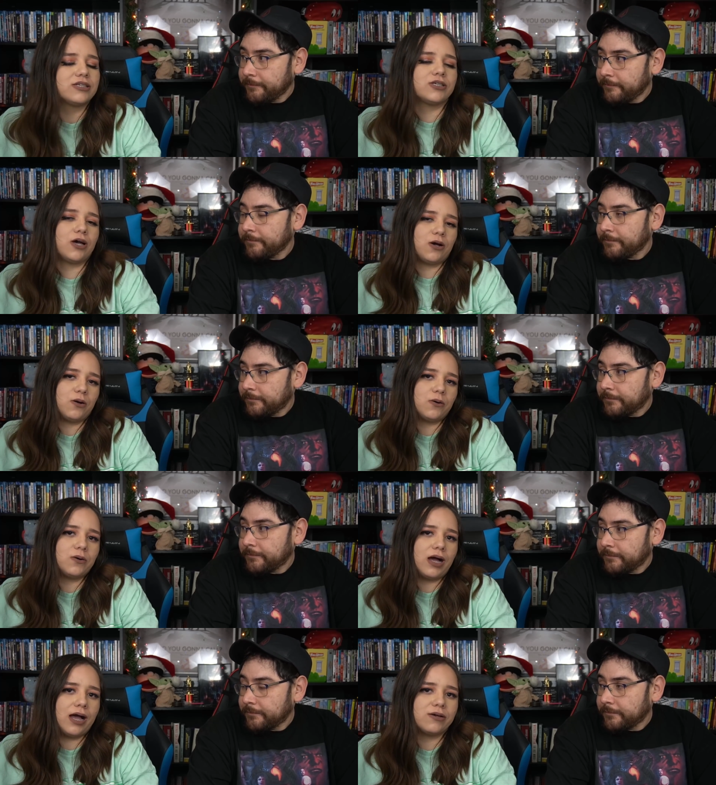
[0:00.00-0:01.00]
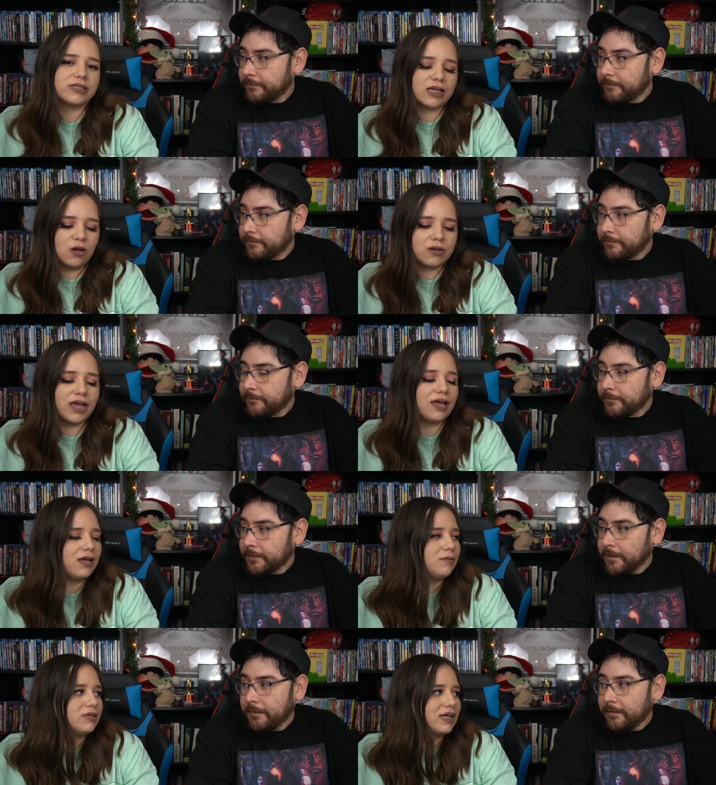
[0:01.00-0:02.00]
Speaker 1: So I was like,
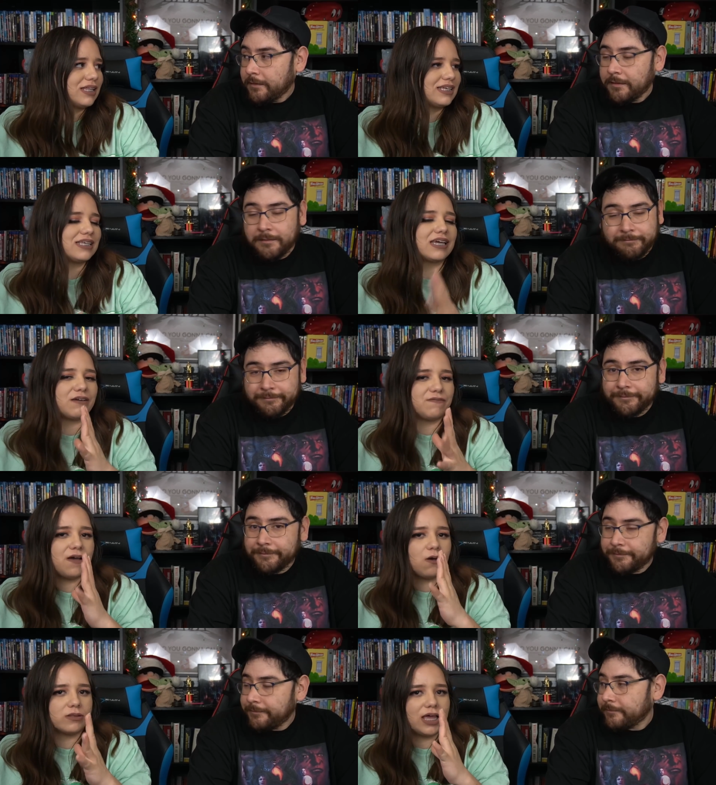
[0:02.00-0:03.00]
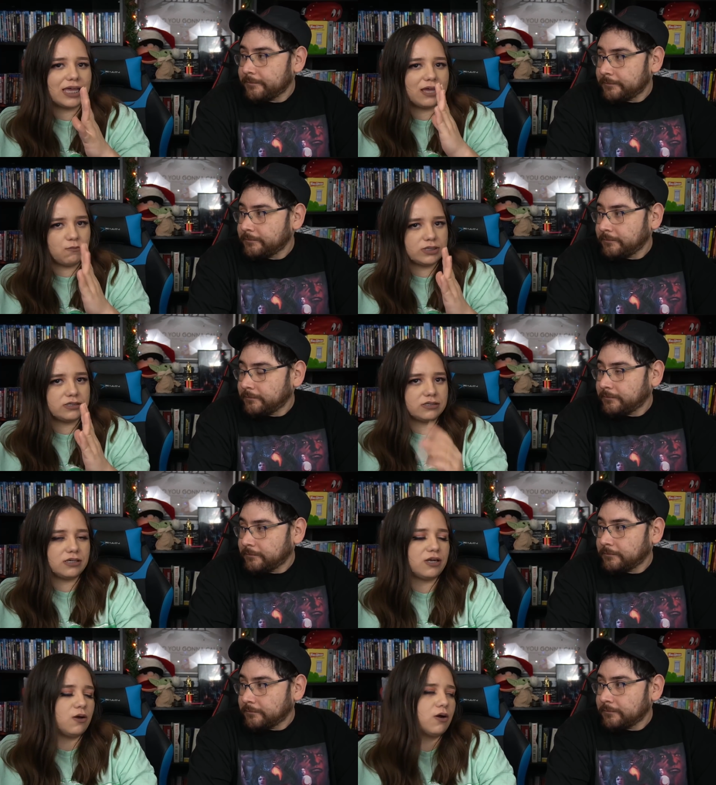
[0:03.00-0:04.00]
okay, I'm digging this. Like I felt like it was,
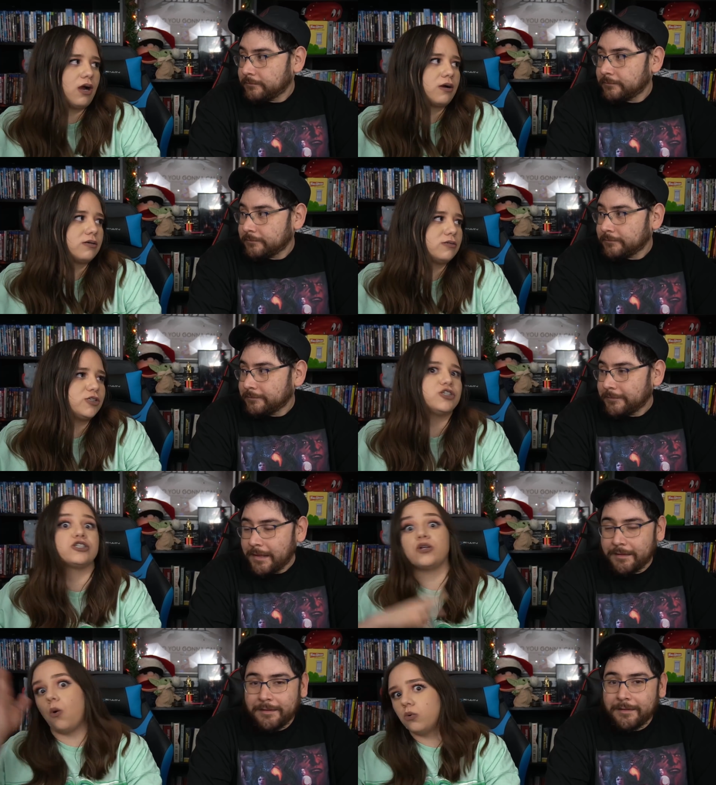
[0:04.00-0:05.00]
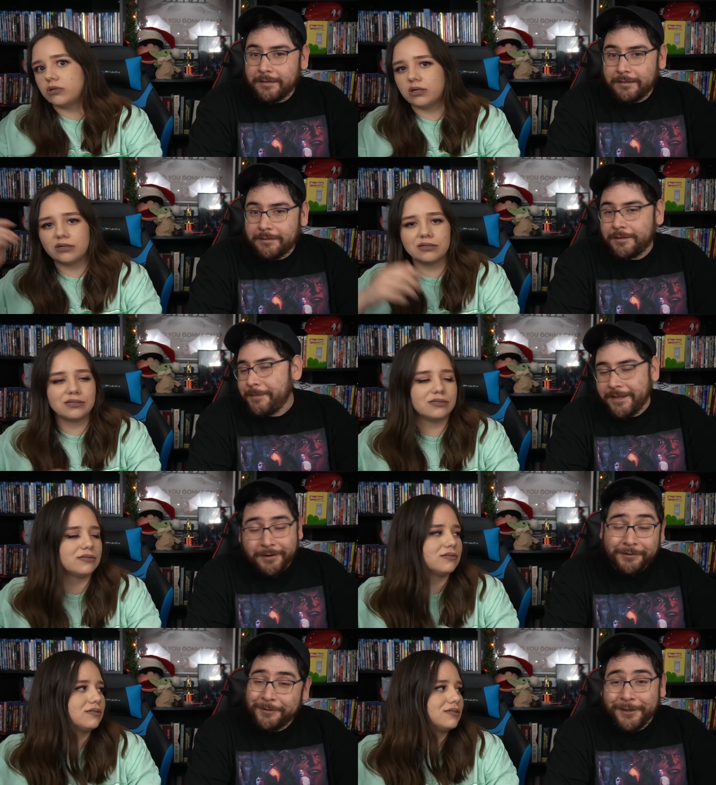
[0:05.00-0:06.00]
you know, her just older. To
Speaker 2: me,
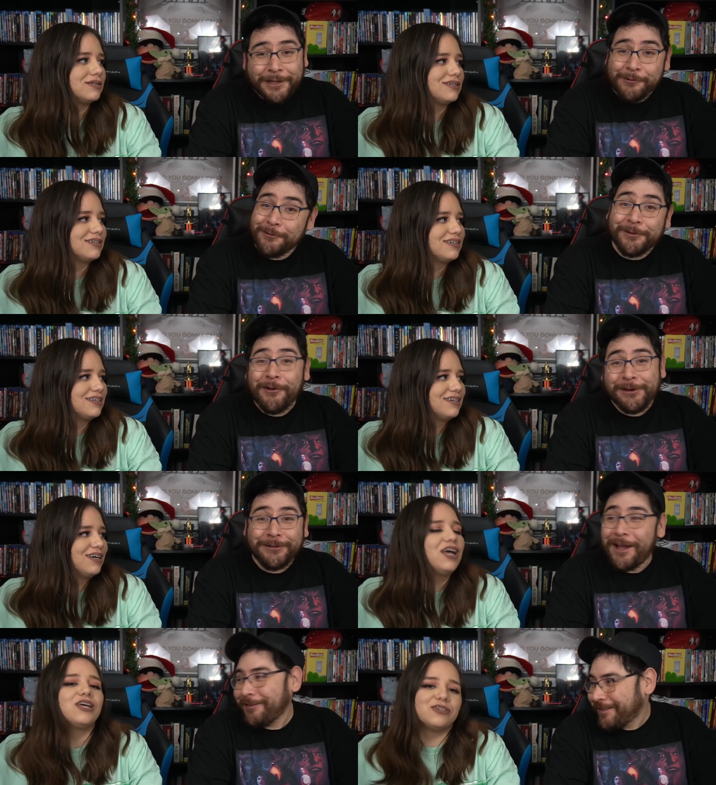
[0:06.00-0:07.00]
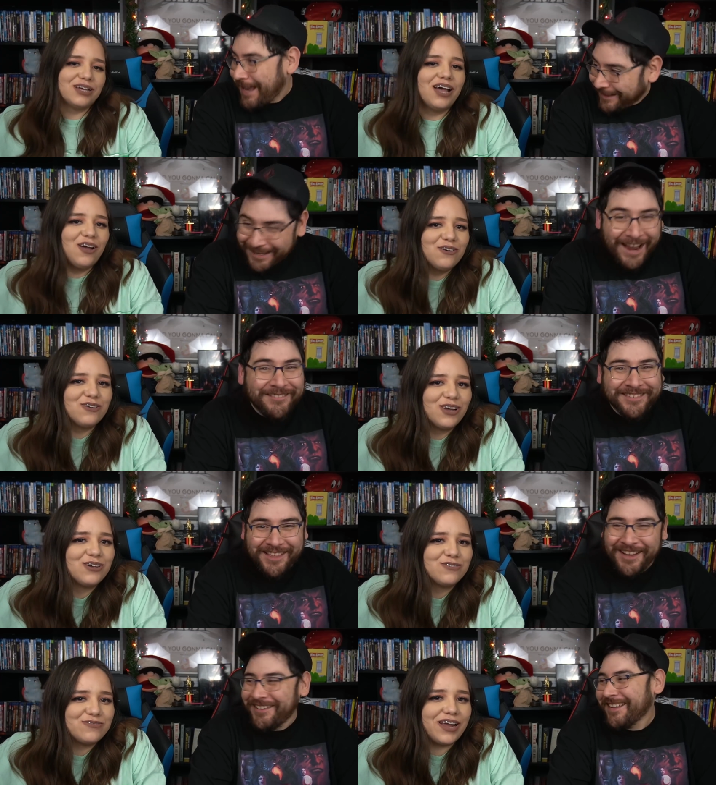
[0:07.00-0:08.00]
it also felt like Rosario Dawson at times, though.